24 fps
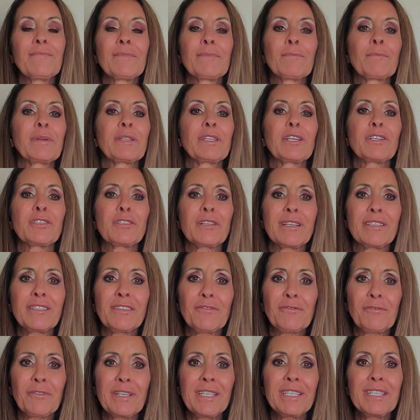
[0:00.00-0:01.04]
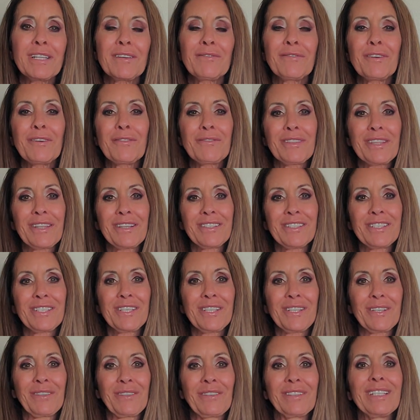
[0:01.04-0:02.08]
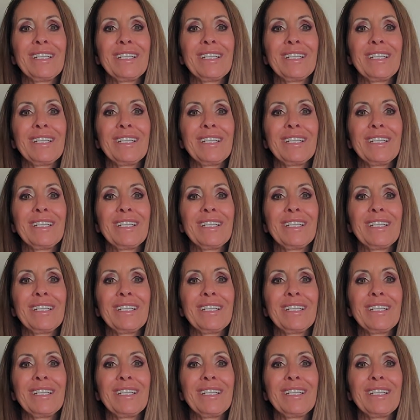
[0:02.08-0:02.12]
but there's lots of free stuff over there too.